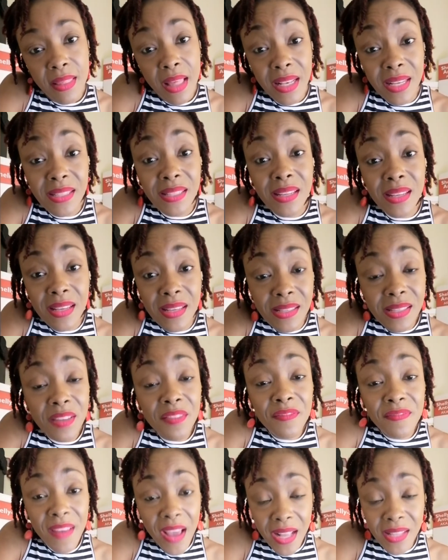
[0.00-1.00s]
that it is
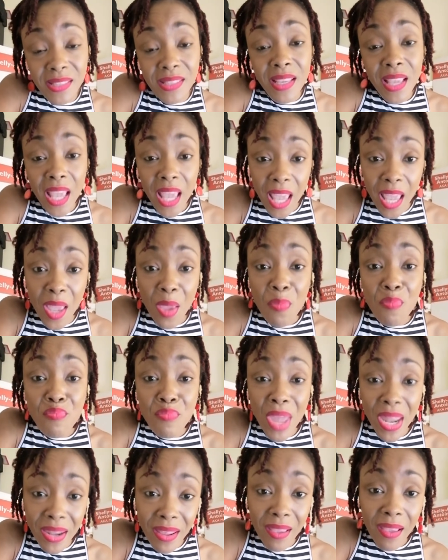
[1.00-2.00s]
in fact a
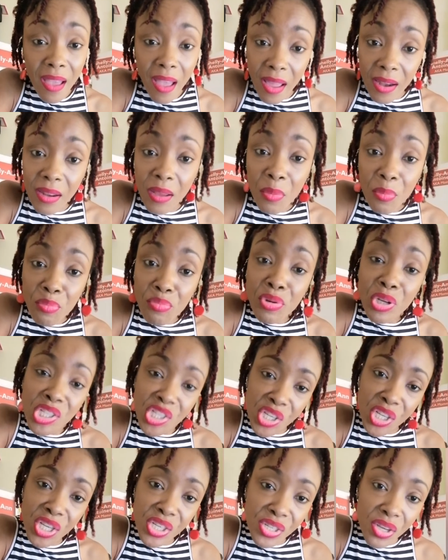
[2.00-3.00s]
medical
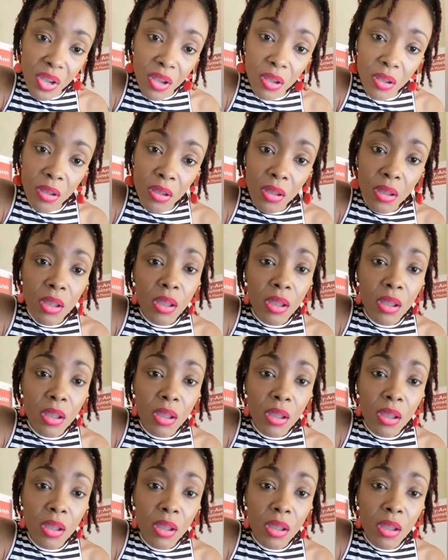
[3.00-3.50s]
procedure.